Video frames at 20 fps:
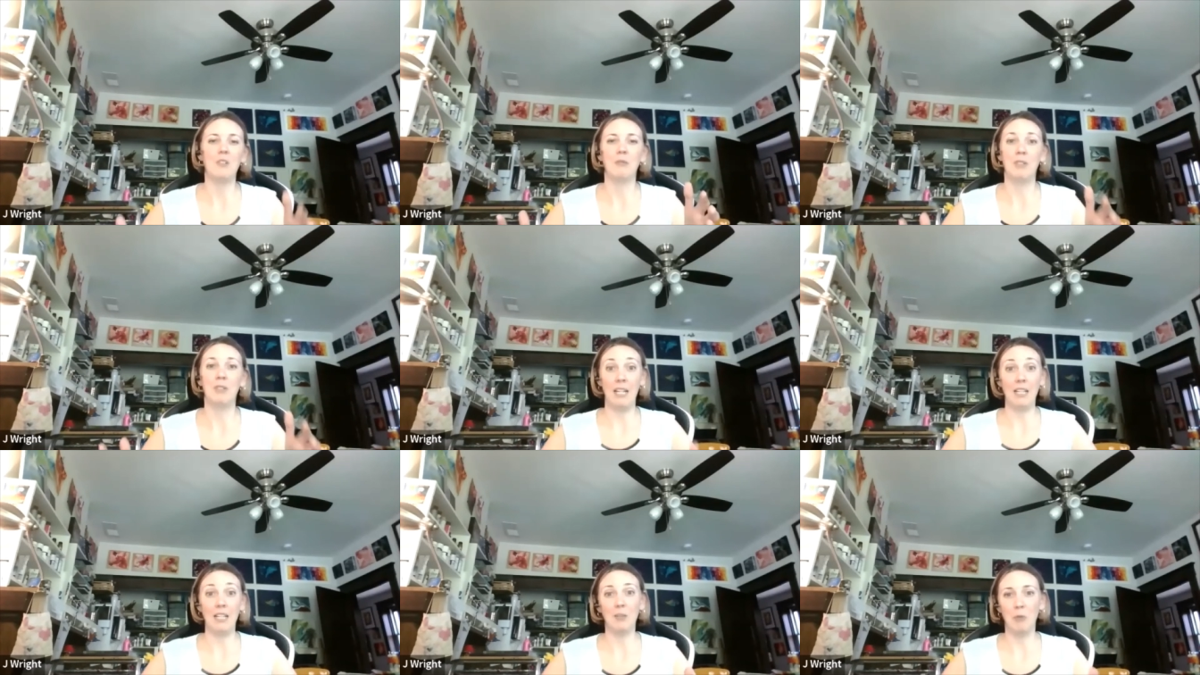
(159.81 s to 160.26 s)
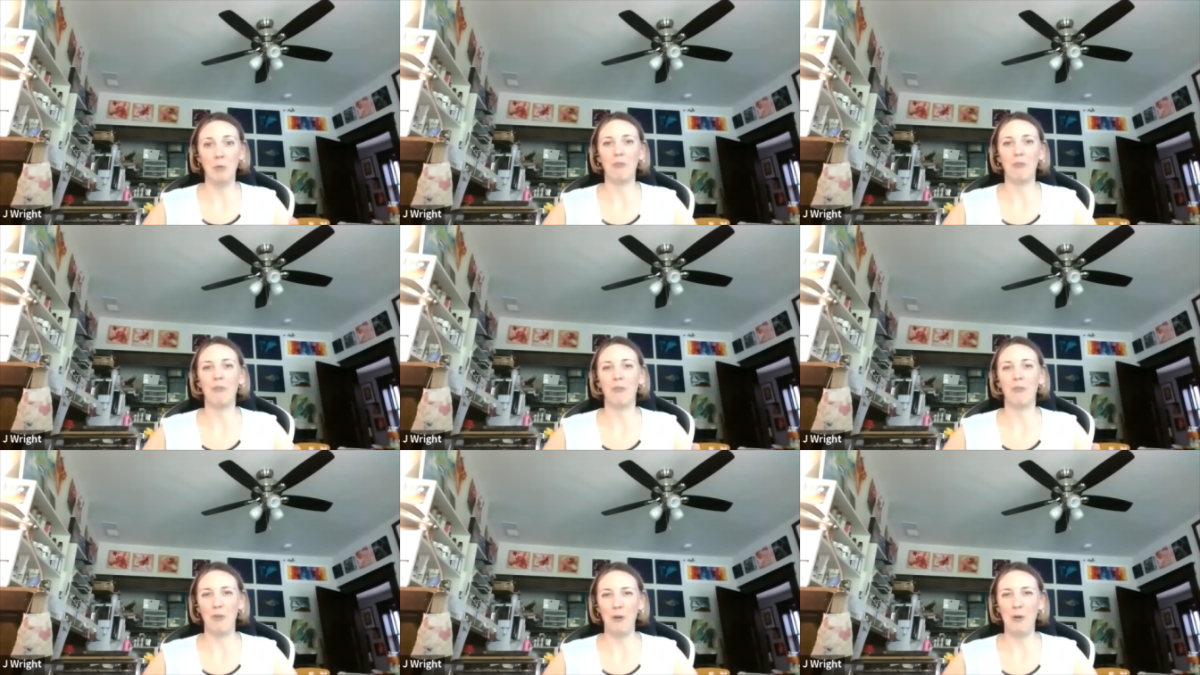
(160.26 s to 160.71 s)
take them off
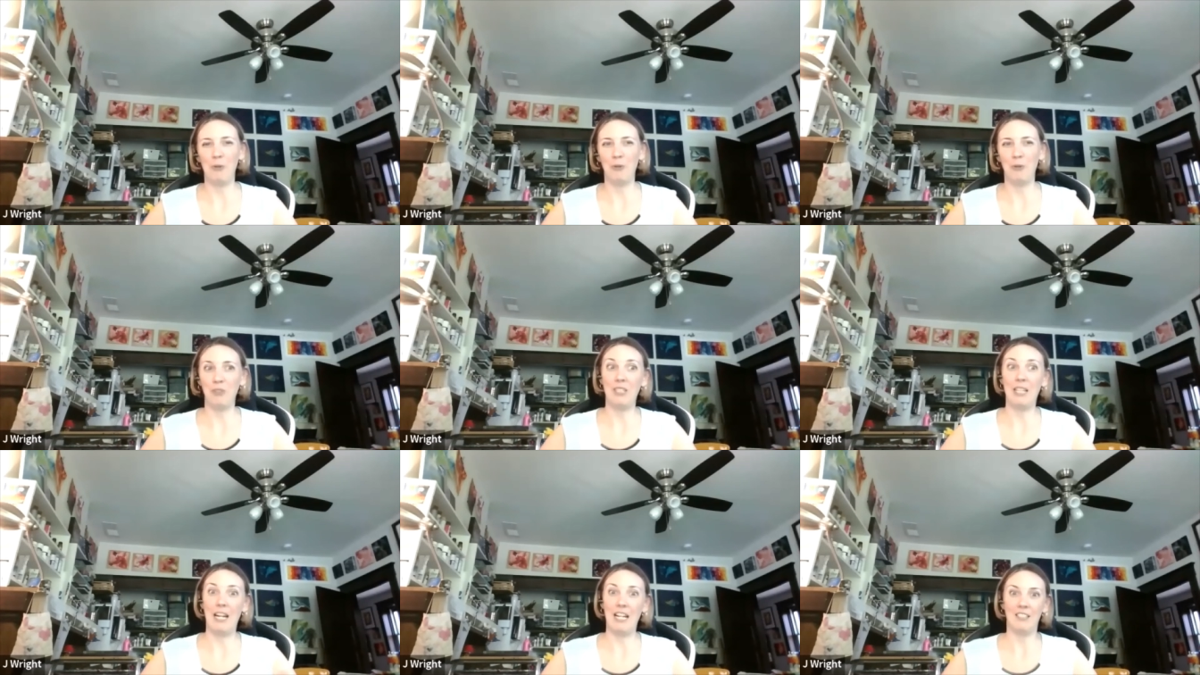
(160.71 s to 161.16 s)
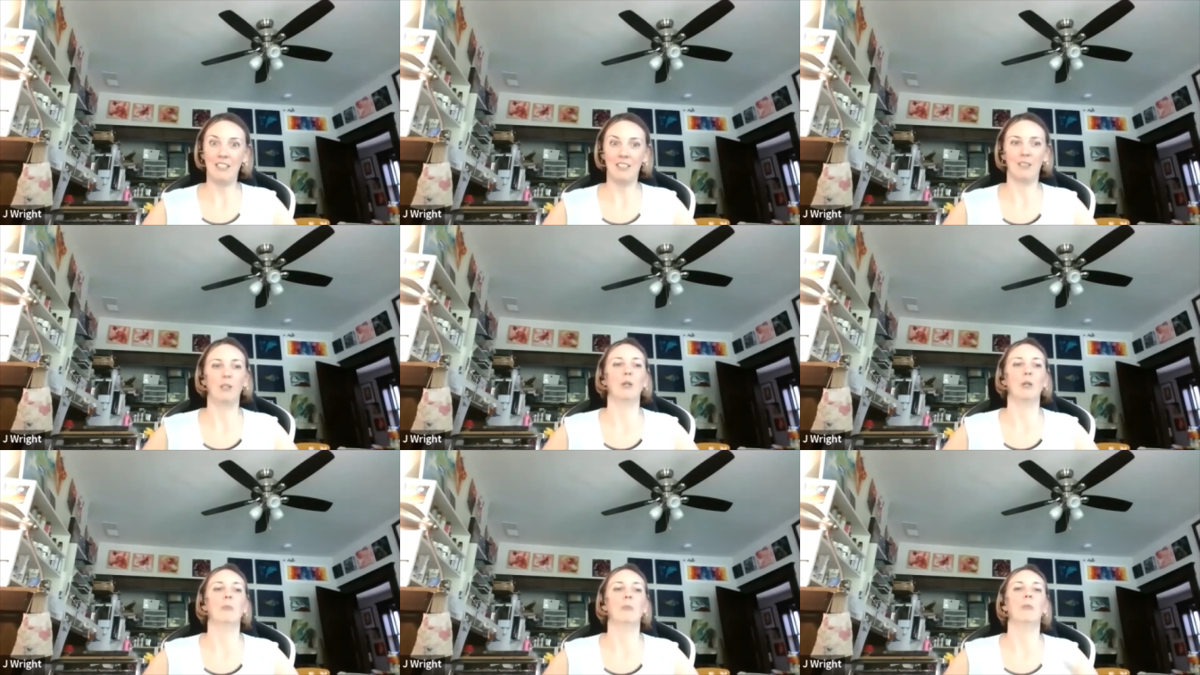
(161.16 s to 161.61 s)
the phones and ask
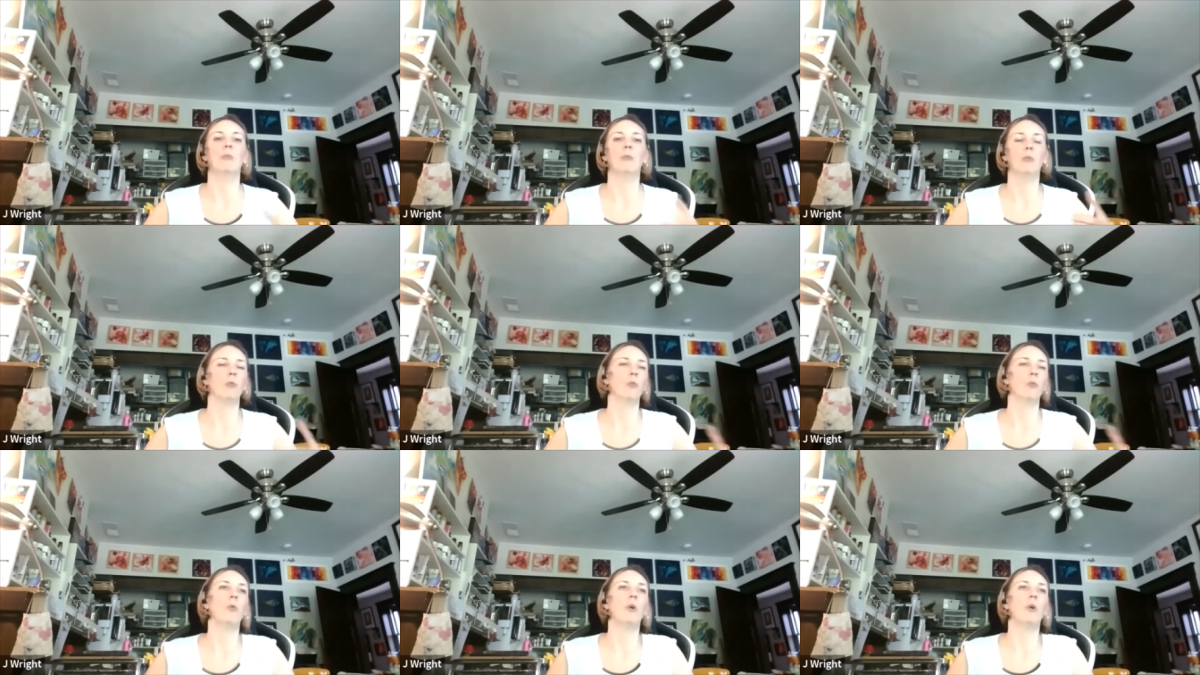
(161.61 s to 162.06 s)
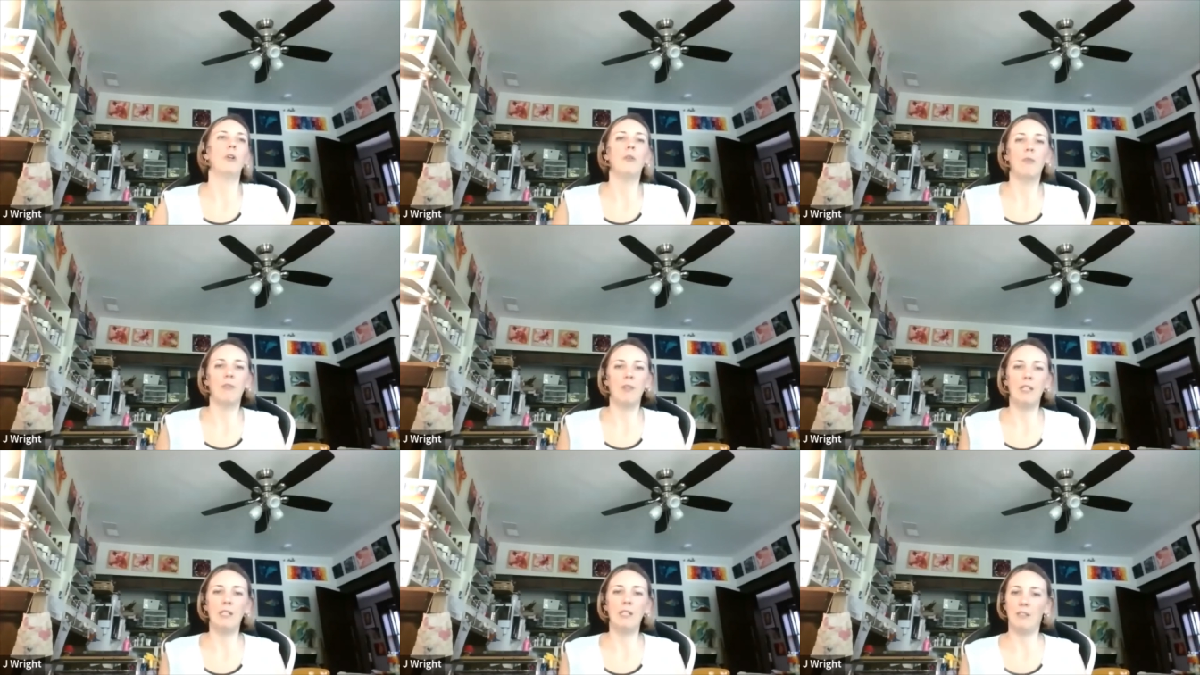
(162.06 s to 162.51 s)
them, what are
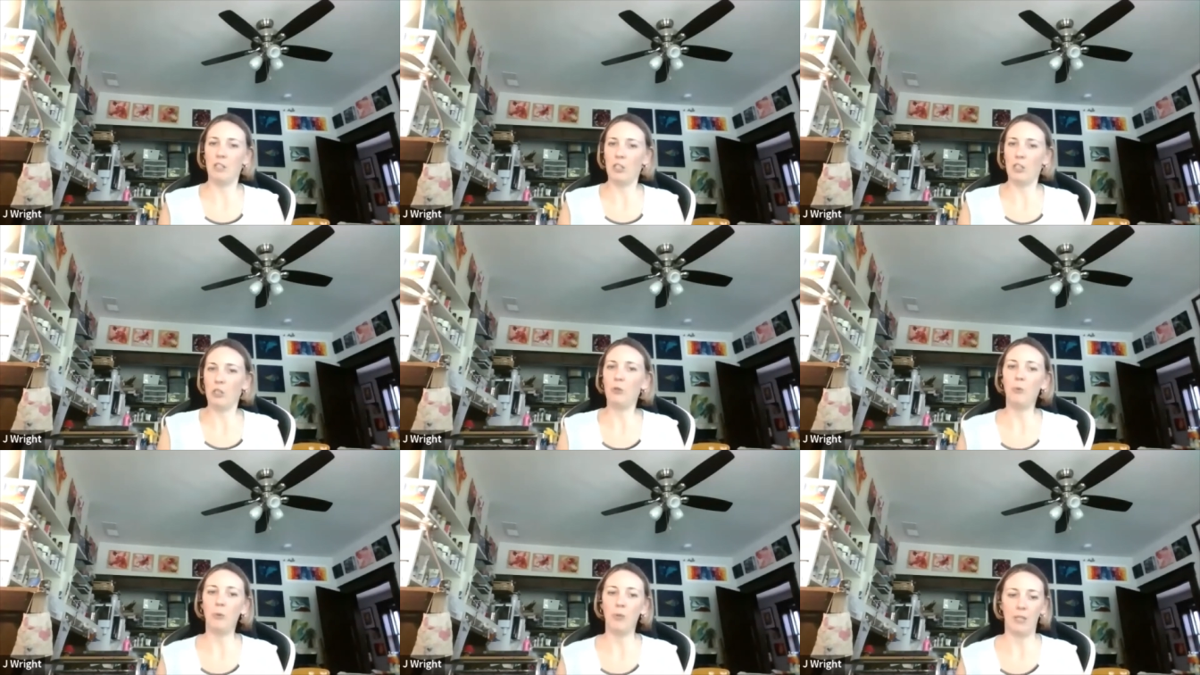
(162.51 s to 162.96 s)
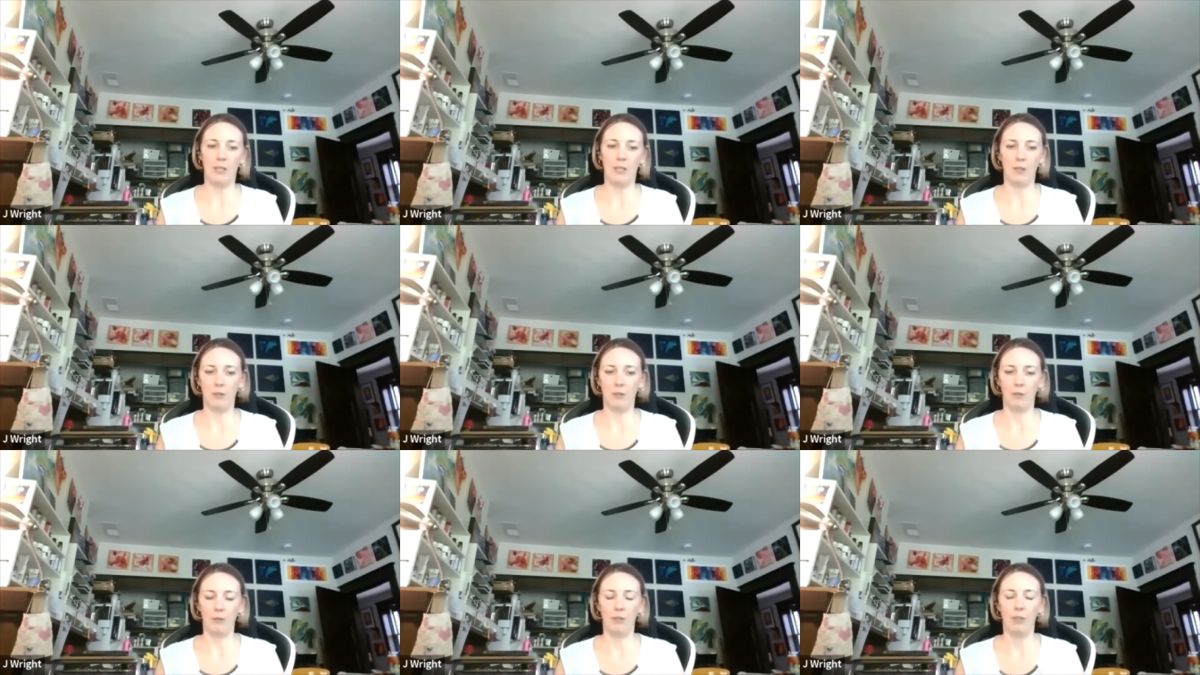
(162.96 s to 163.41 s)
things that you
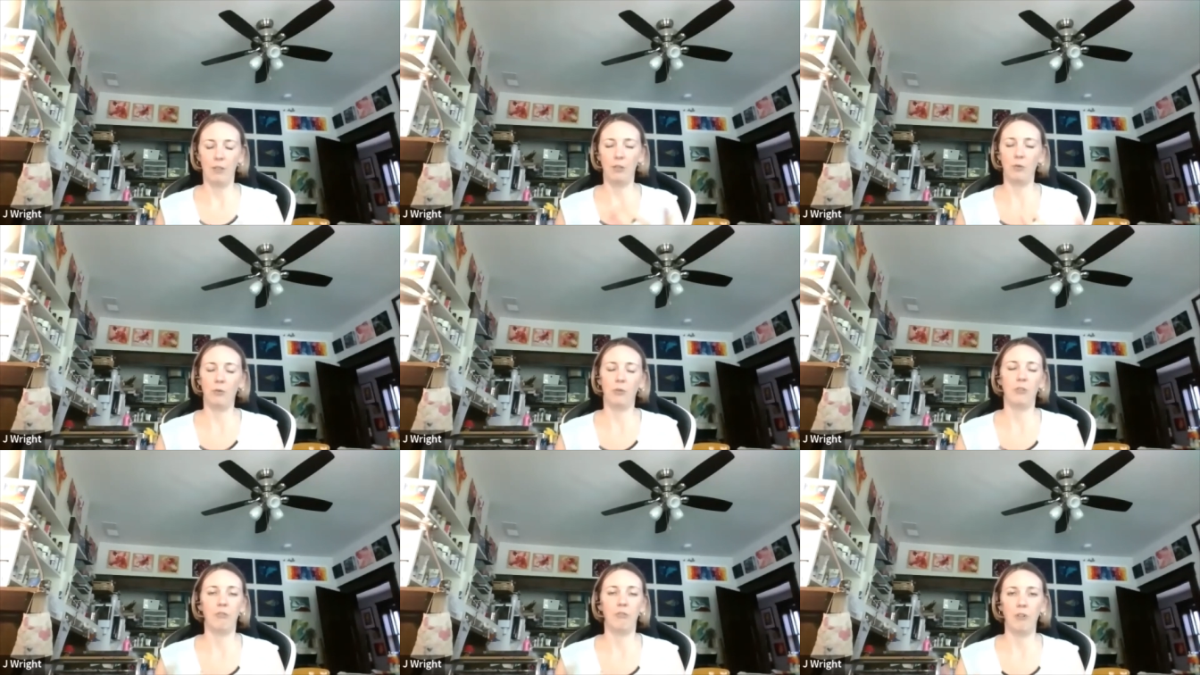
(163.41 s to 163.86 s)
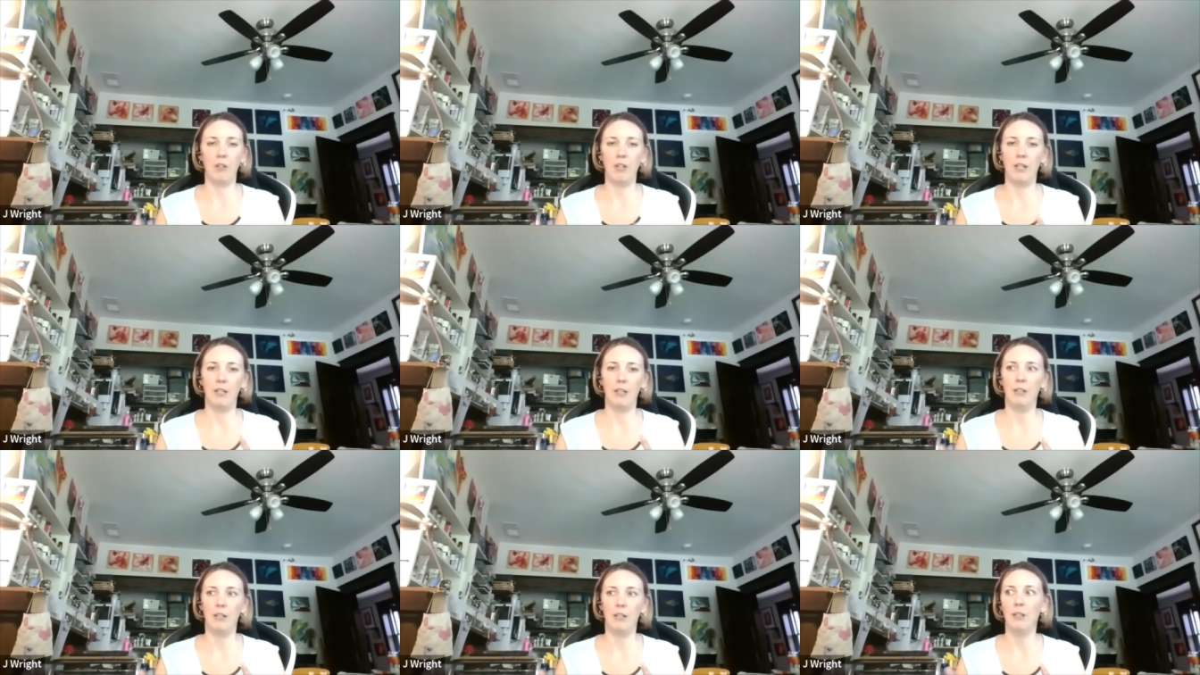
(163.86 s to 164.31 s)
hear that you could
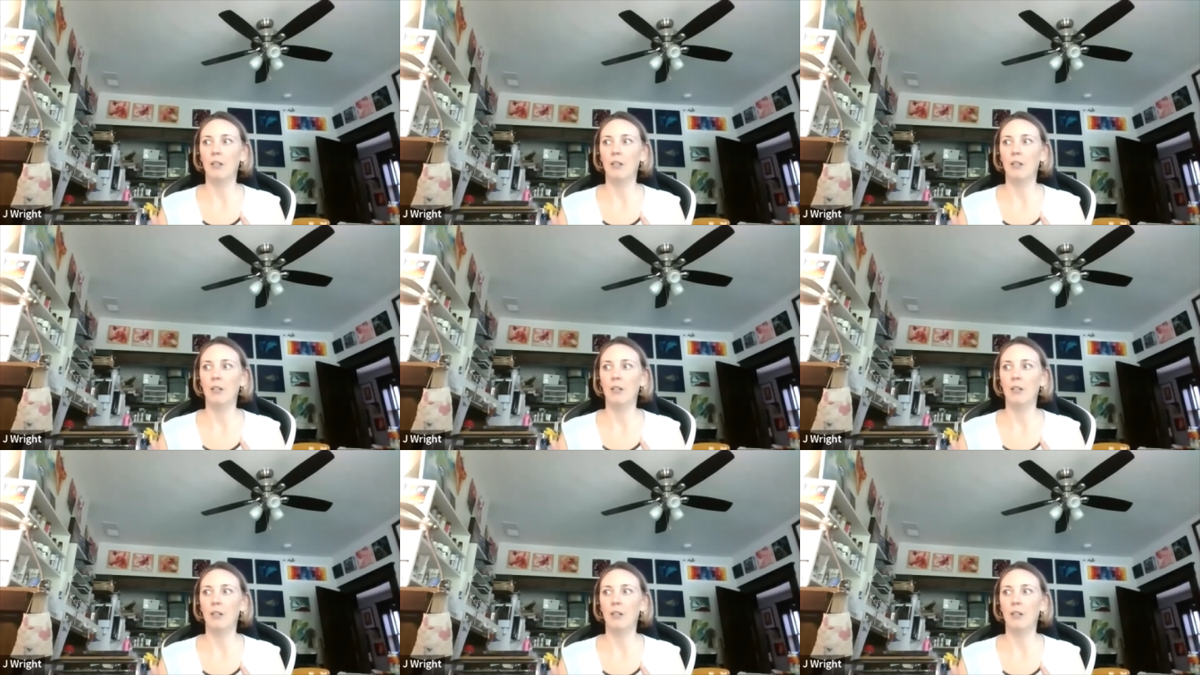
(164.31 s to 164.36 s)
find